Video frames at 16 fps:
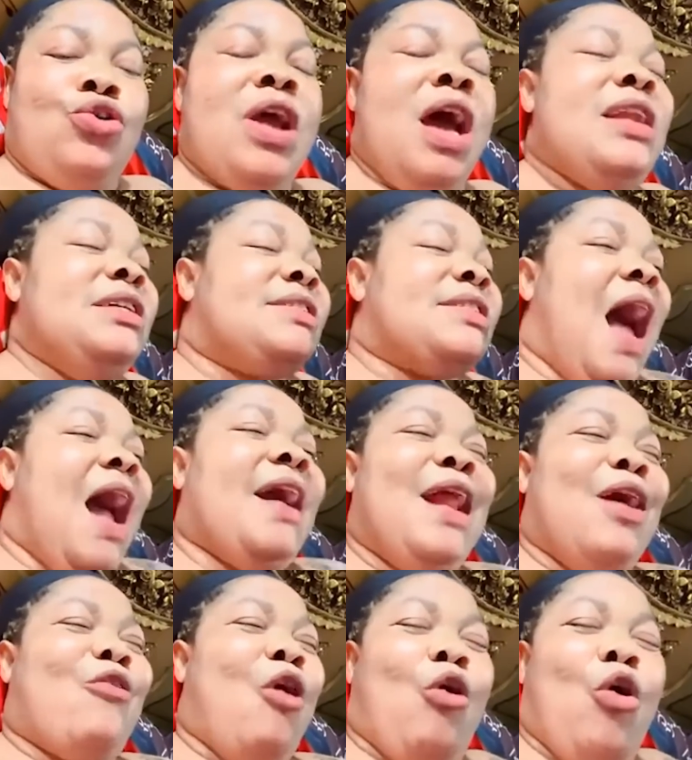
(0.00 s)
ya di
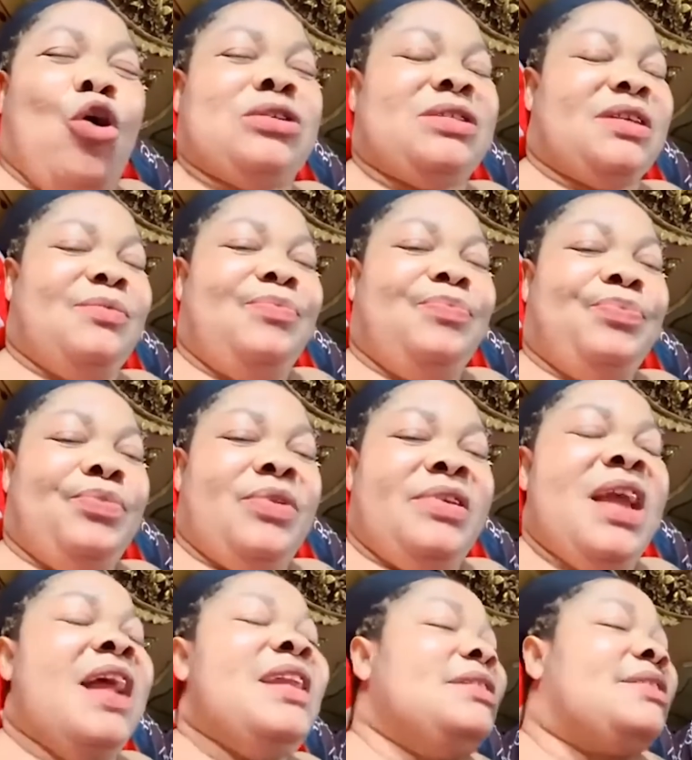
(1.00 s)
sky na court
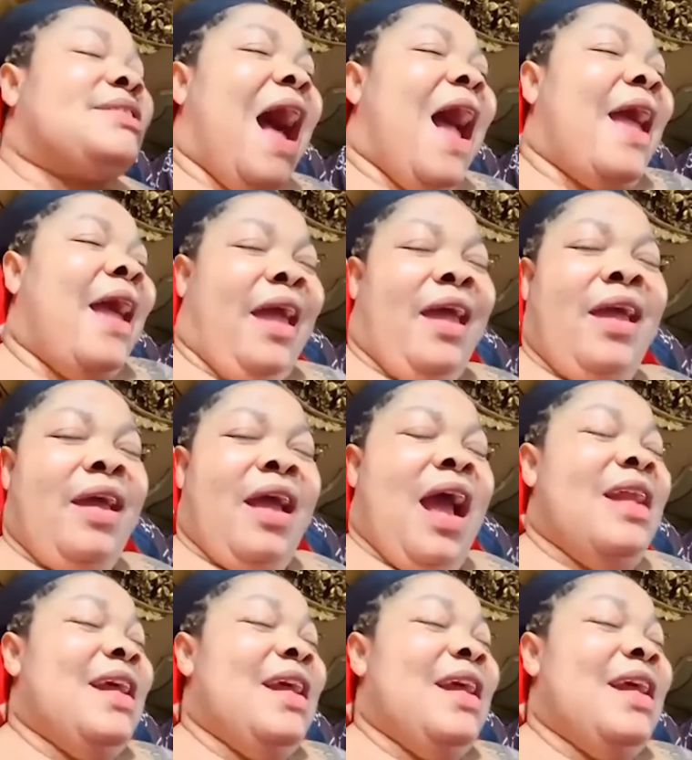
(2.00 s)
ya di sky